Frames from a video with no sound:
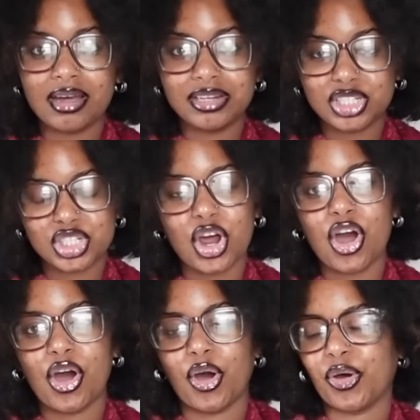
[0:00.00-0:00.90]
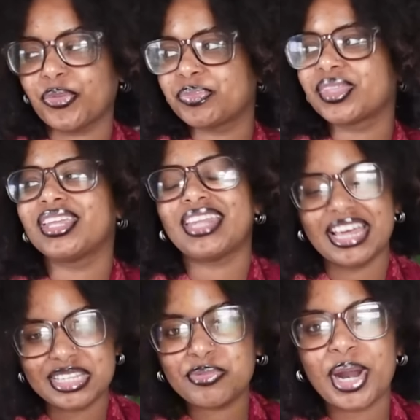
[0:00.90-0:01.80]
Shawl,
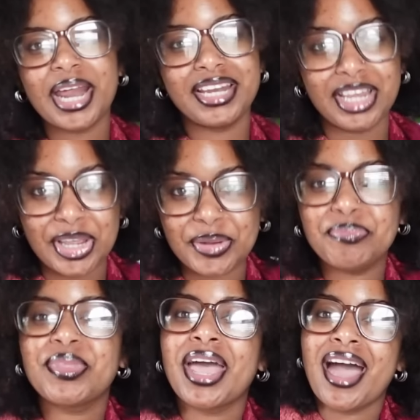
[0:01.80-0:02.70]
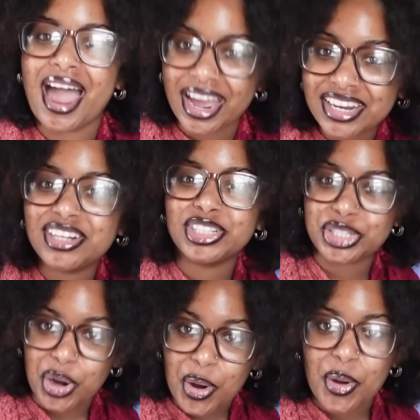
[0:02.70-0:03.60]
that's what I need. I need a
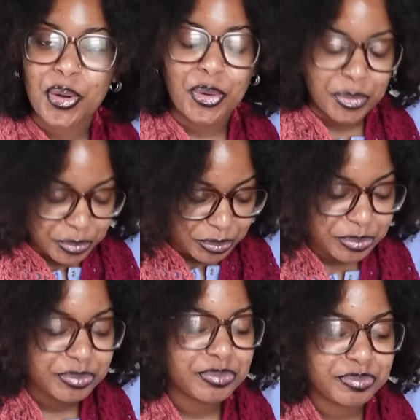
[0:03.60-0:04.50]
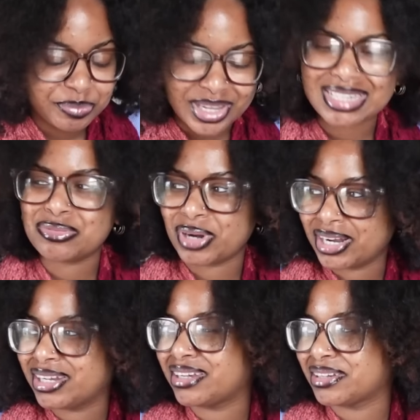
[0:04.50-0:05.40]
shawl. That's what I
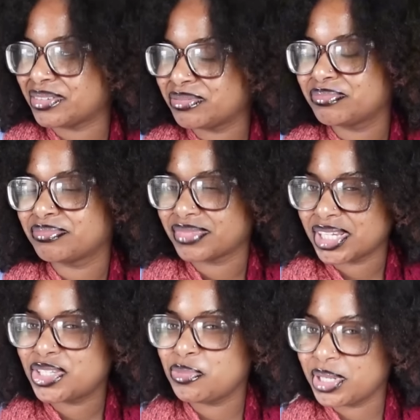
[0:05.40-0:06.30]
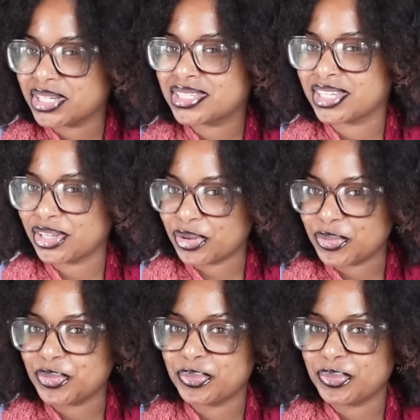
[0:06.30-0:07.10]
need. To be continued.